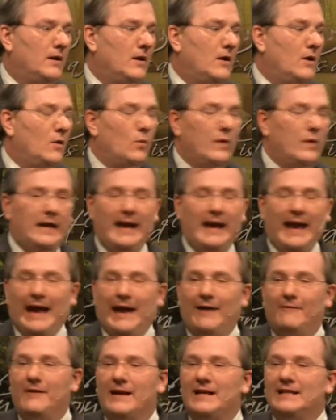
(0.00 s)
We
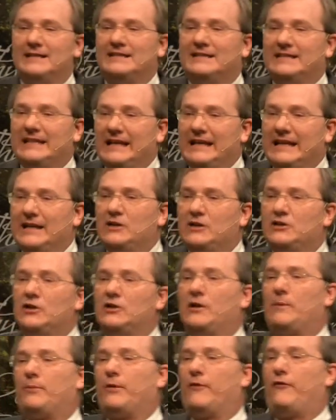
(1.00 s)
have ceded to
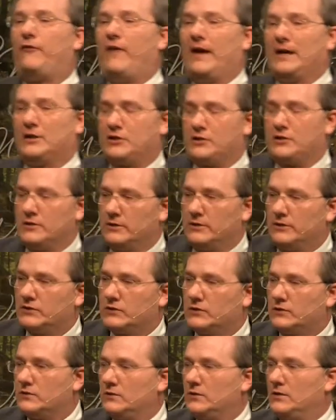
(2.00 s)
the
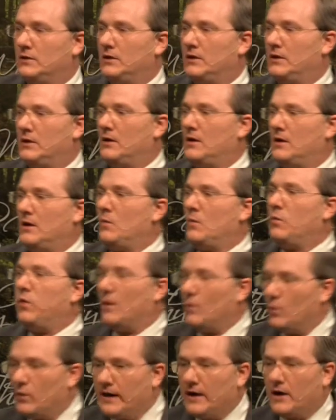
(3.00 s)
professionals
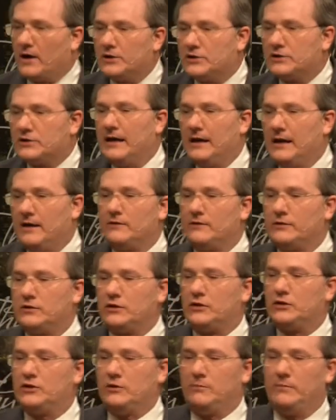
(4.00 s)
what we ourselves
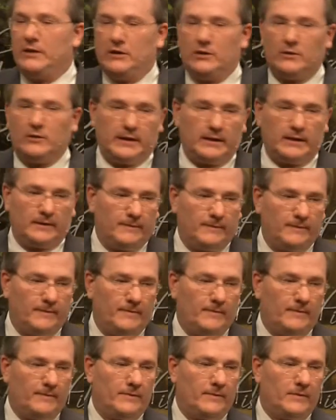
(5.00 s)
should be doing.
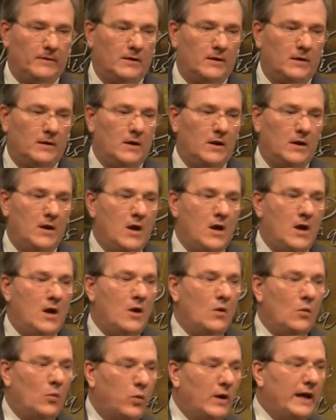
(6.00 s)

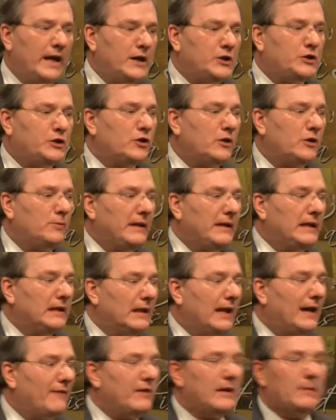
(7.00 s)
We should be
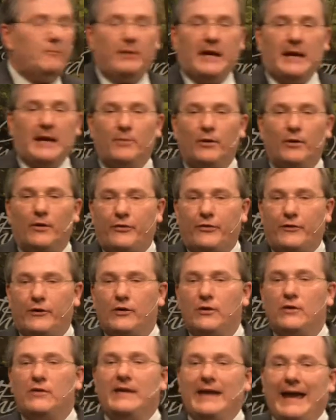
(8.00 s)
loving people
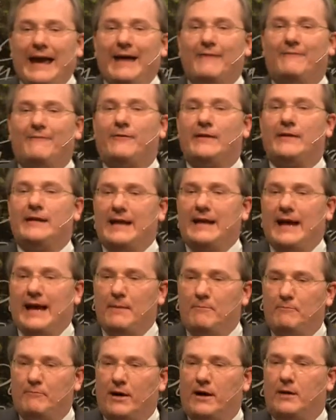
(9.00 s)
through the everyday
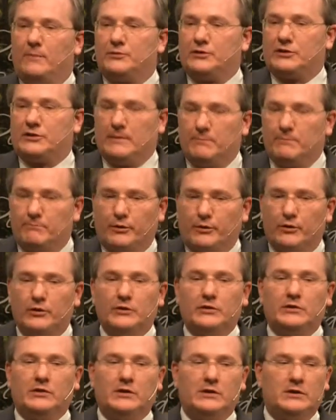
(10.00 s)
bumps and
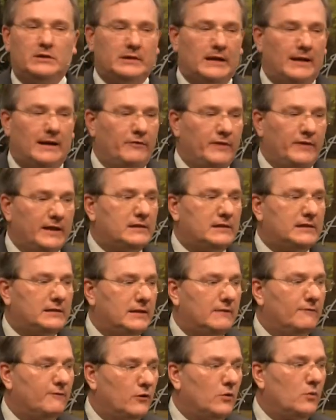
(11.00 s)
bruises of this
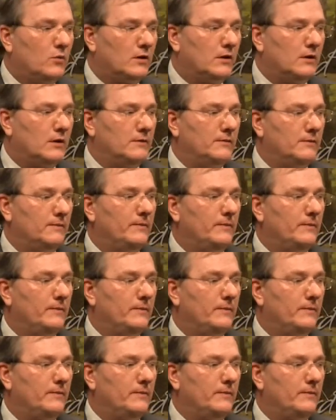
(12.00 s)
sinful world.